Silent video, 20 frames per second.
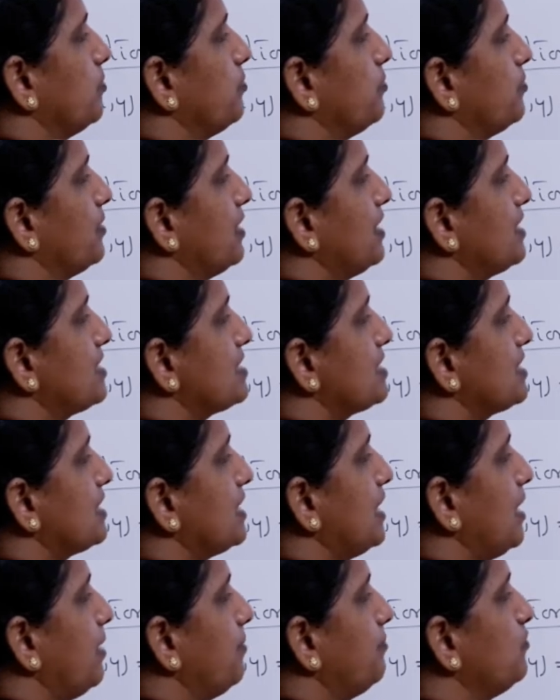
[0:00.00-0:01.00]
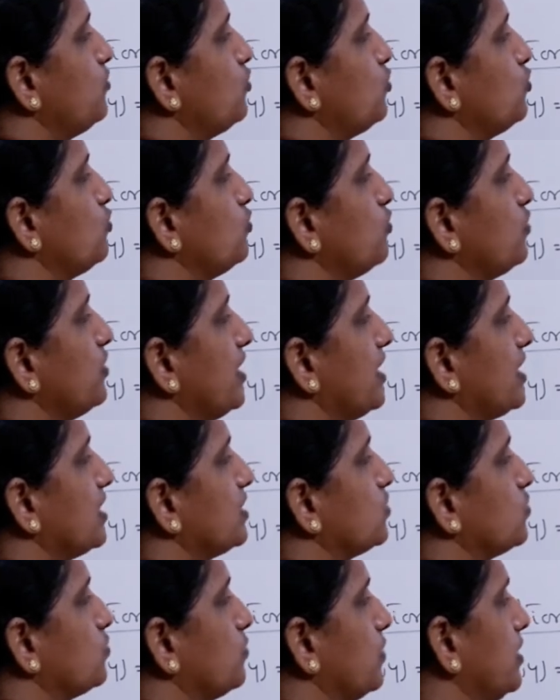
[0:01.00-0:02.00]
plus m2
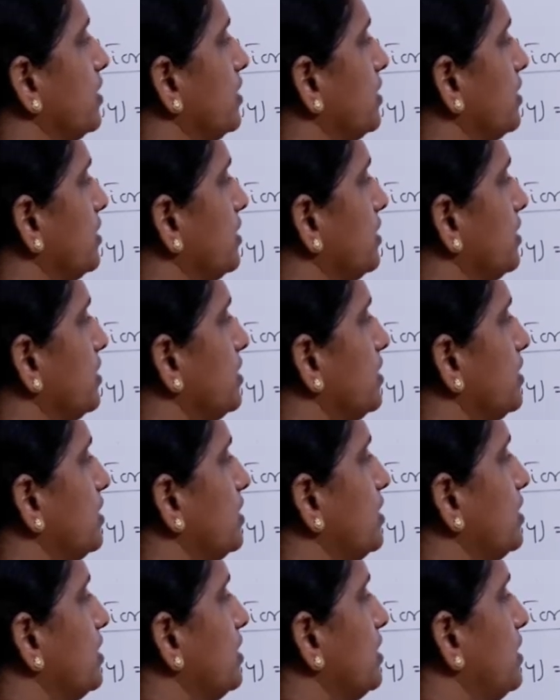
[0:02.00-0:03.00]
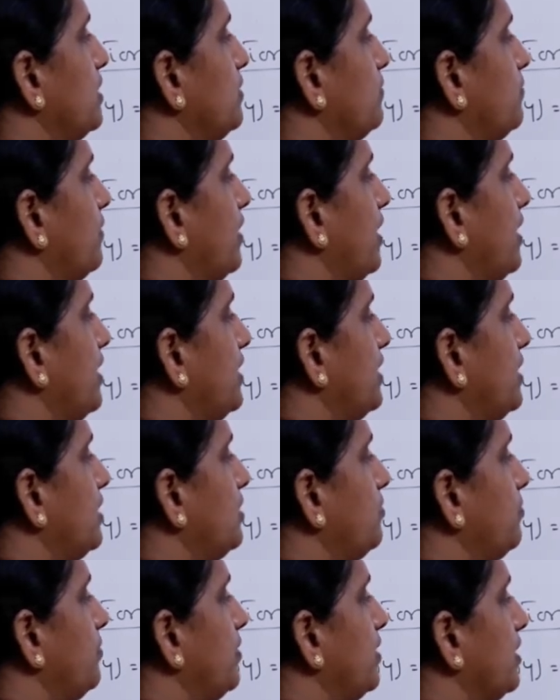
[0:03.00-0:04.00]
x1
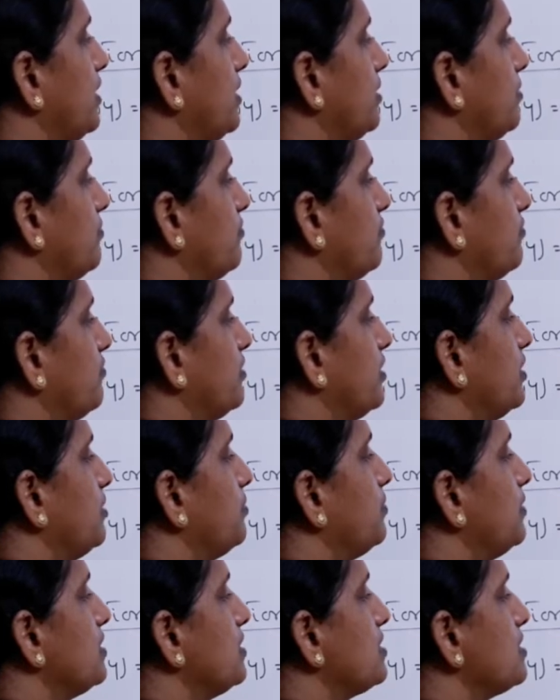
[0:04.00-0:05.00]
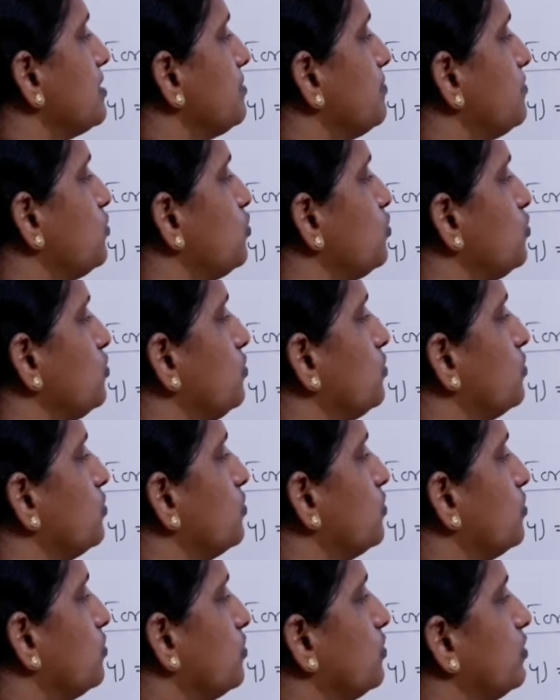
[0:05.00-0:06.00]
divided by m1 plus m2.
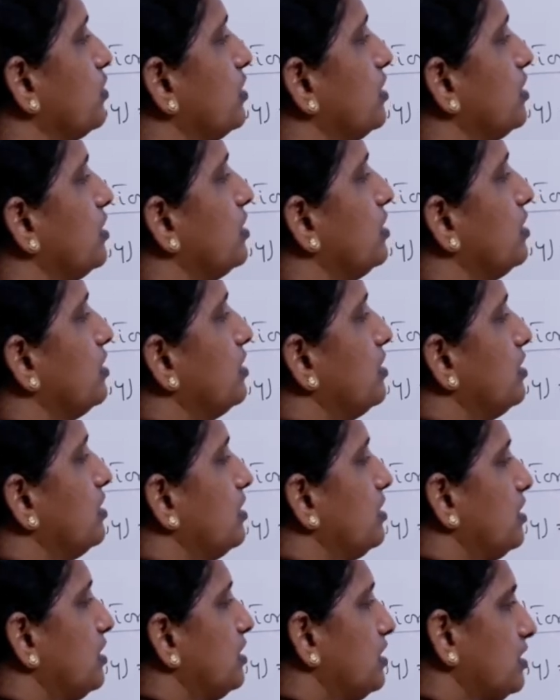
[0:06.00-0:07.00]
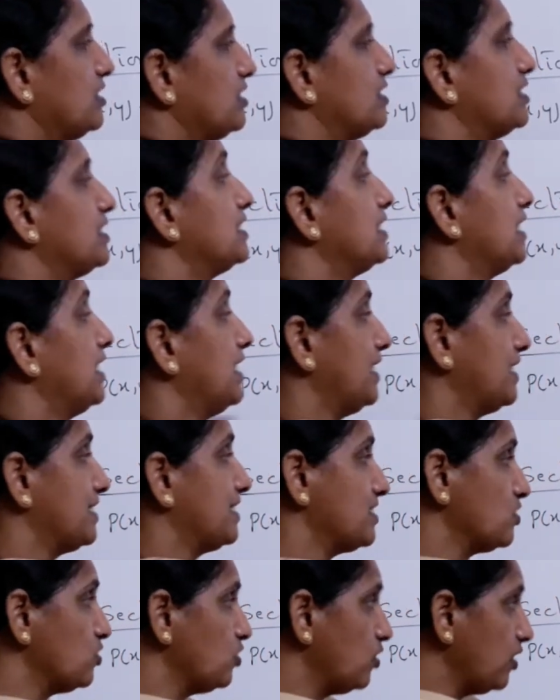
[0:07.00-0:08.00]
This is the
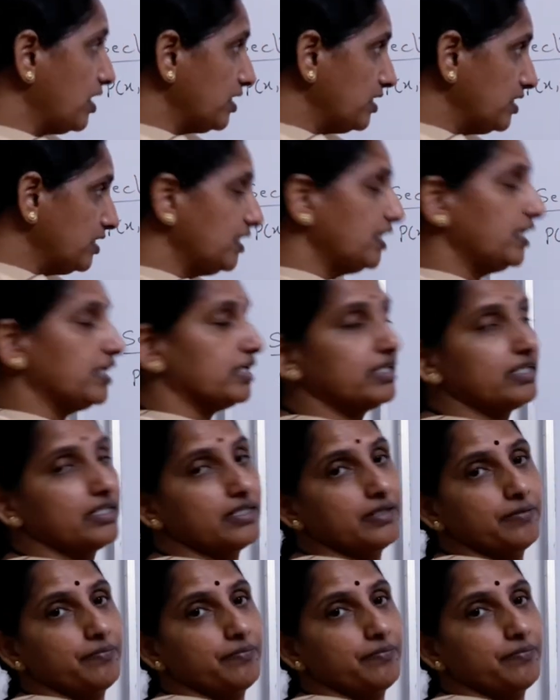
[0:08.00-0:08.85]
x coordinate.